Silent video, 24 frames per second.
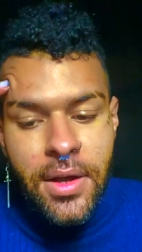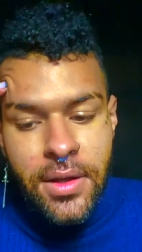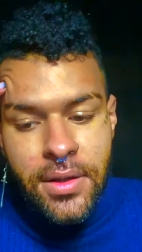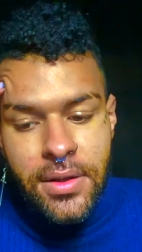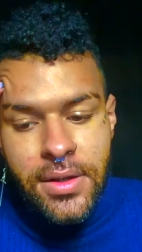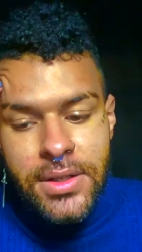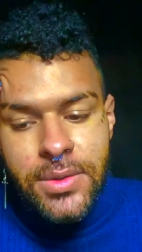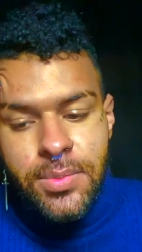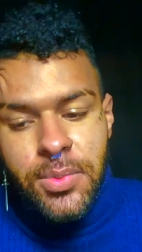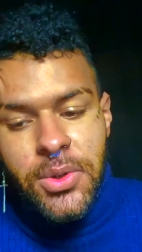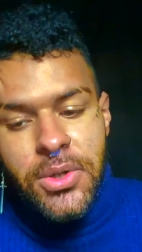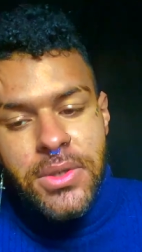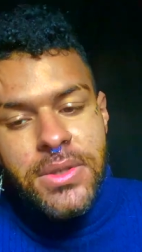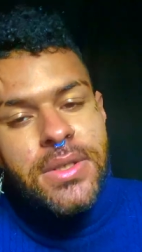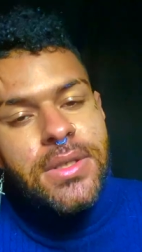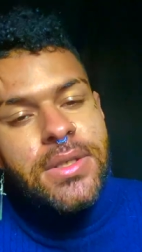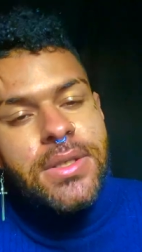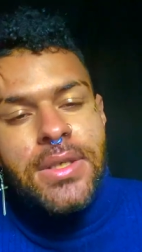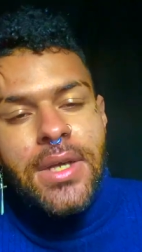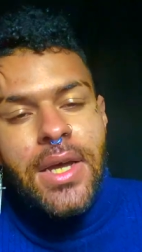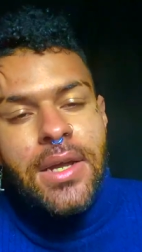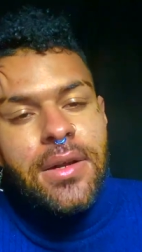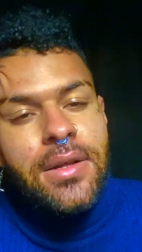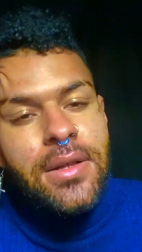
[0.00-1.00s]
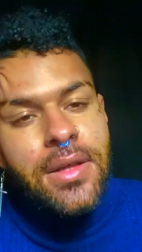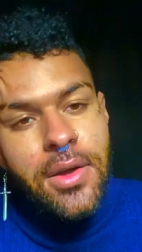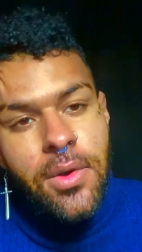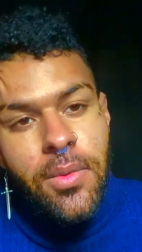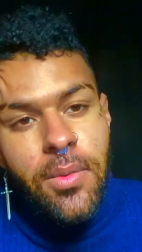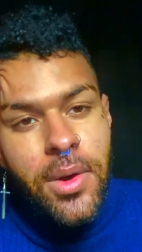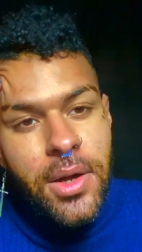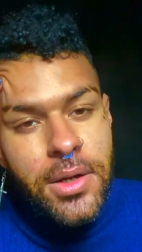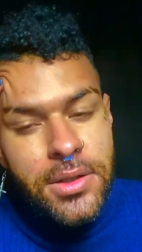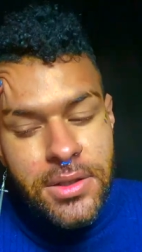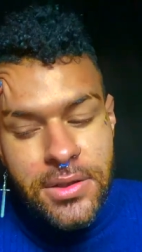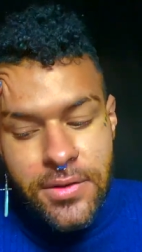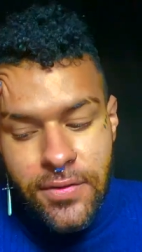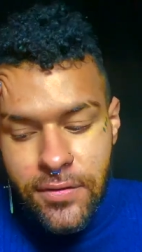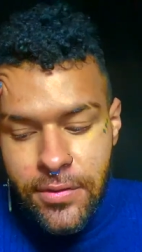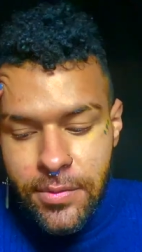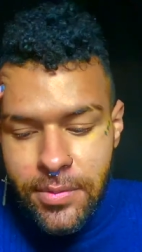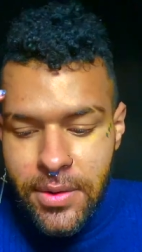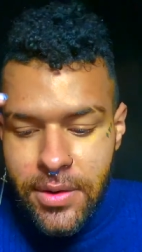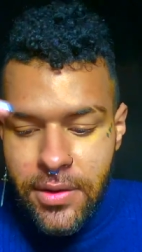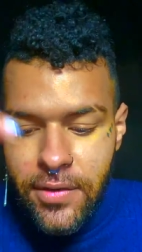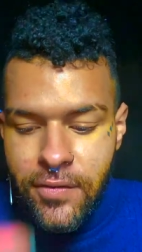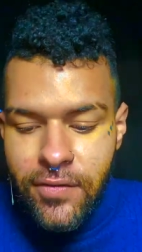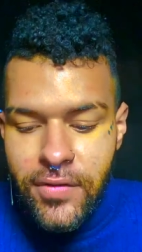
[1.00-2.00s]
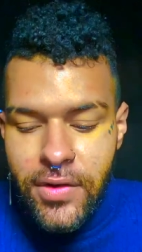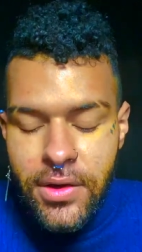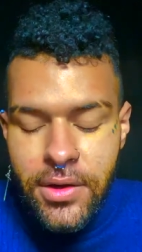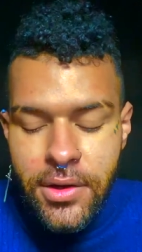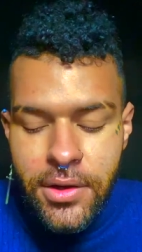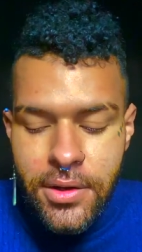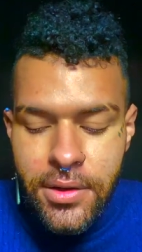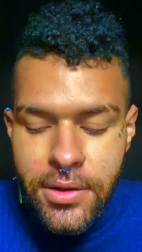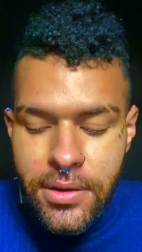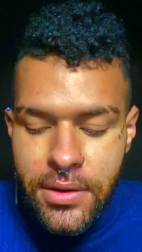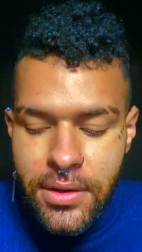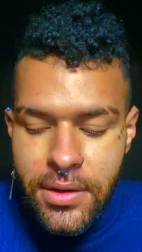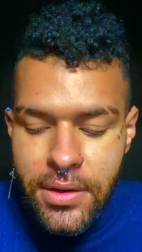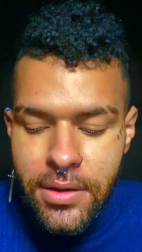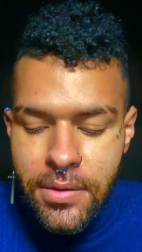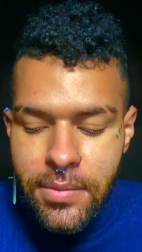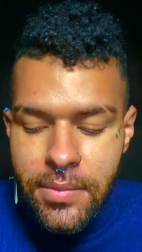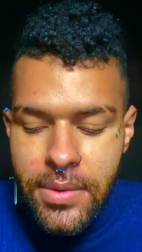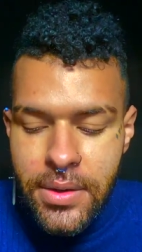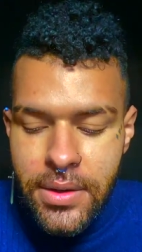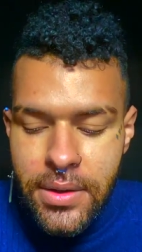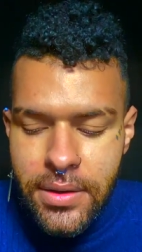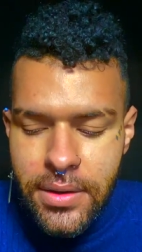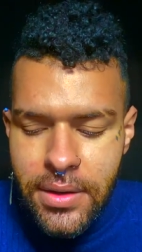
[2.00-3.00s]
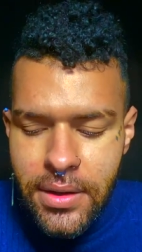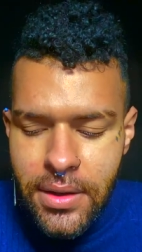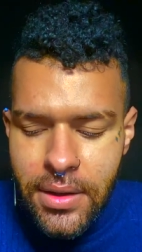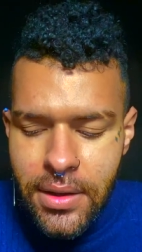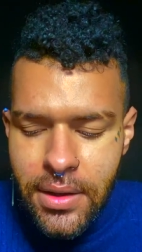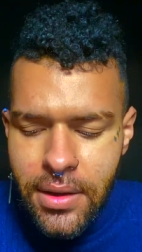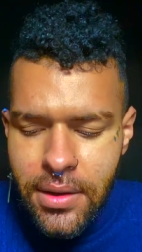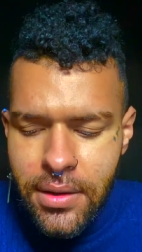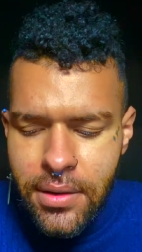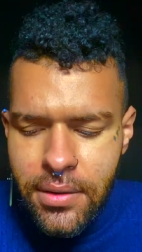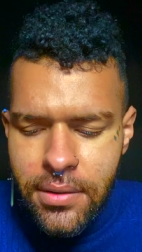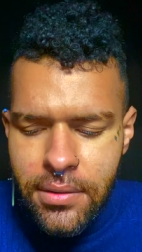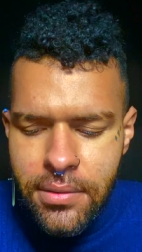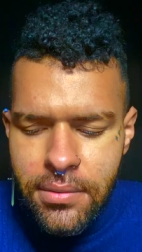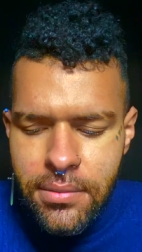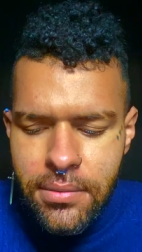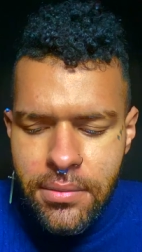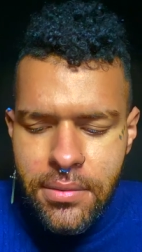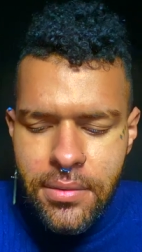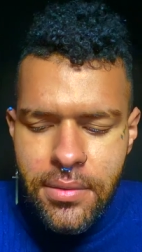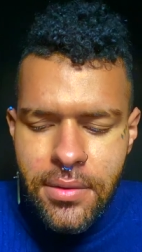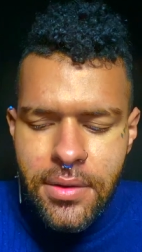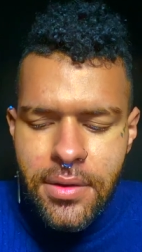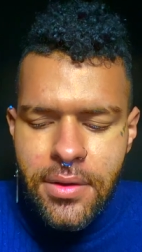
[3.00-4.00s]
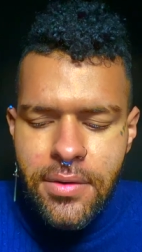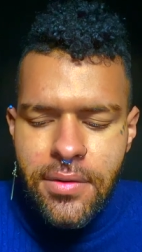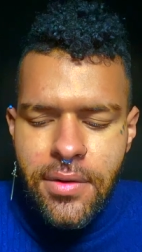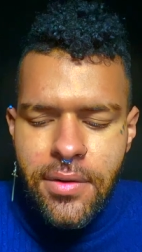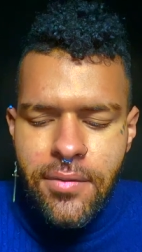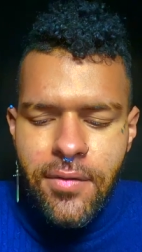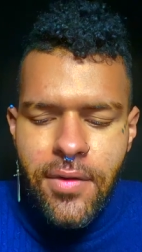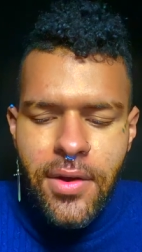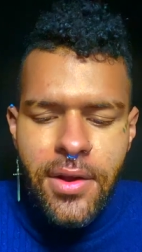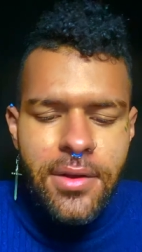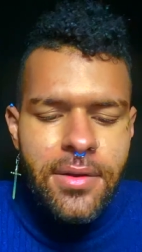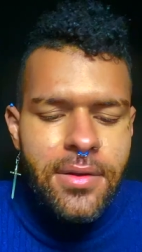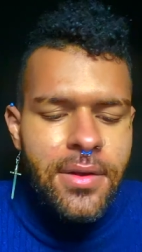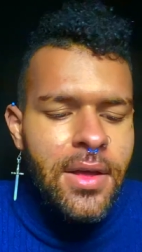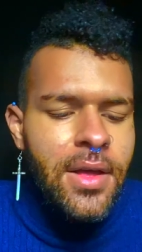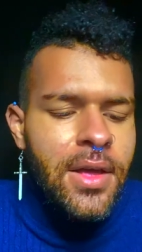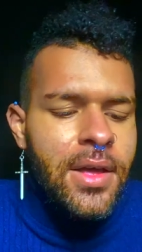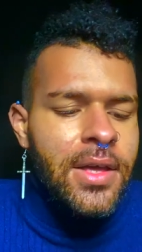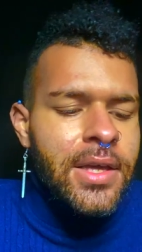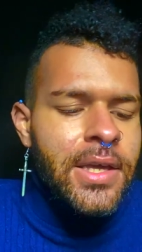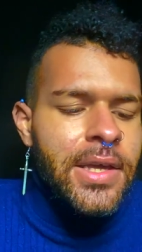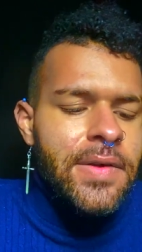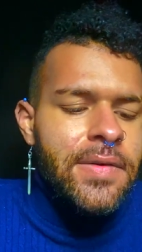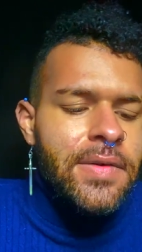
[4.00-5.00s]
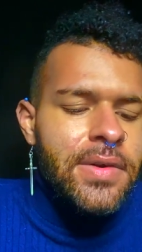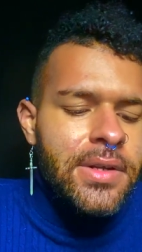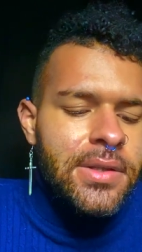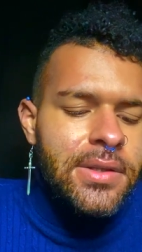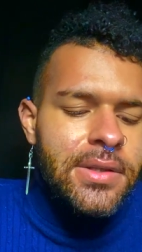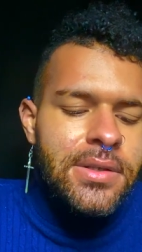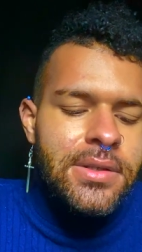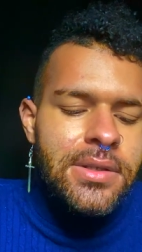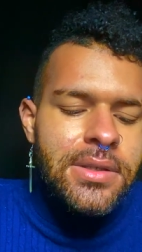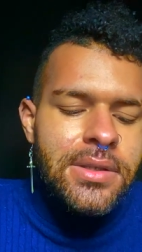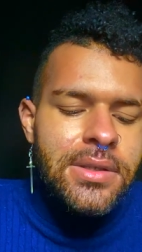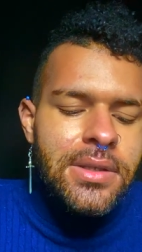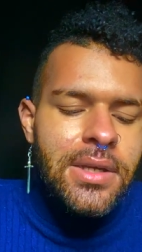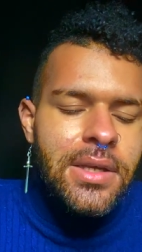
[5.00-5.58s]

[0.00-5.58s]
This person's kind of like watching from the afar and being like, oh, you know, right? Even in this